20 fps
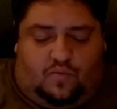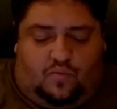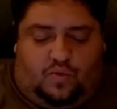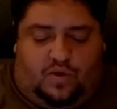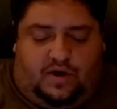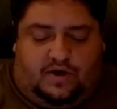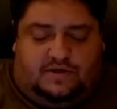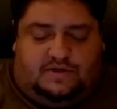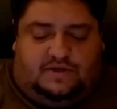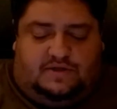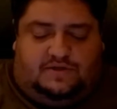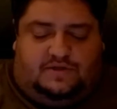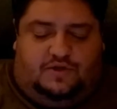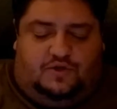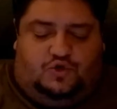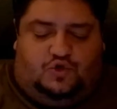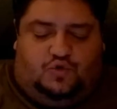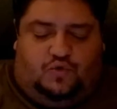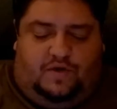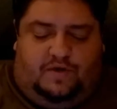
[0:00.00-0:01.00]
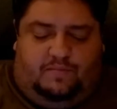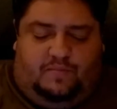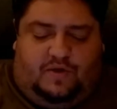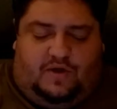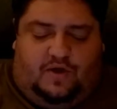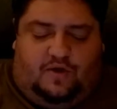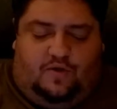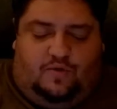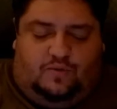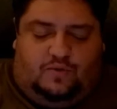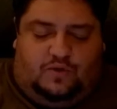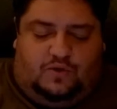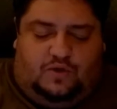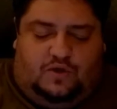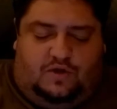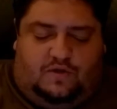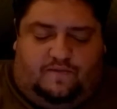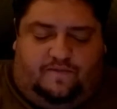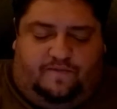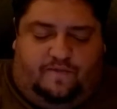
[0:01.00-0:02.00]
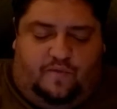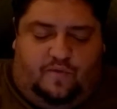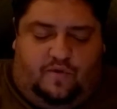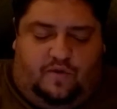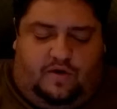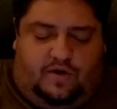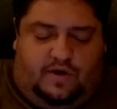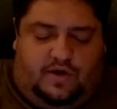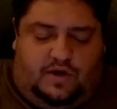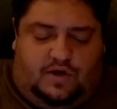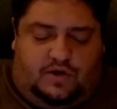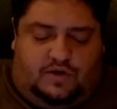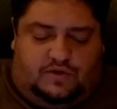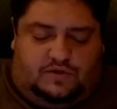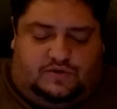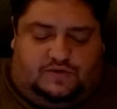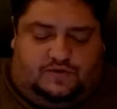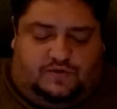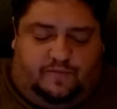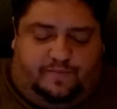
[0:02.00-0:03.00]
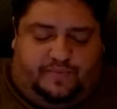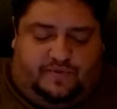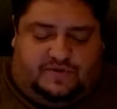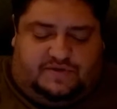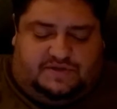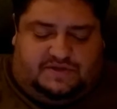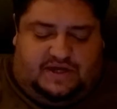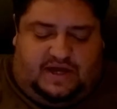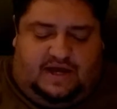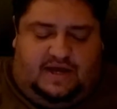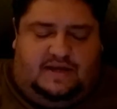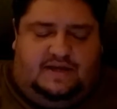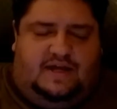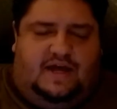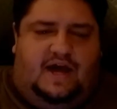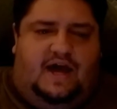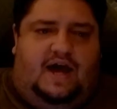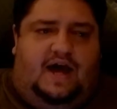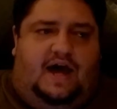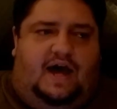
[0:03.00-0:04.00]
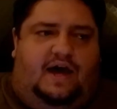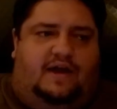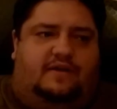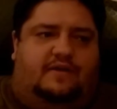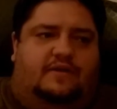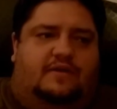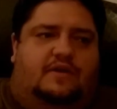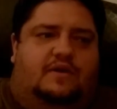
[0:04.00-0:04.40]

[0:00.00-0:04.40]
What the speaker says: Where does the dream go? Look for Super Saiyan God.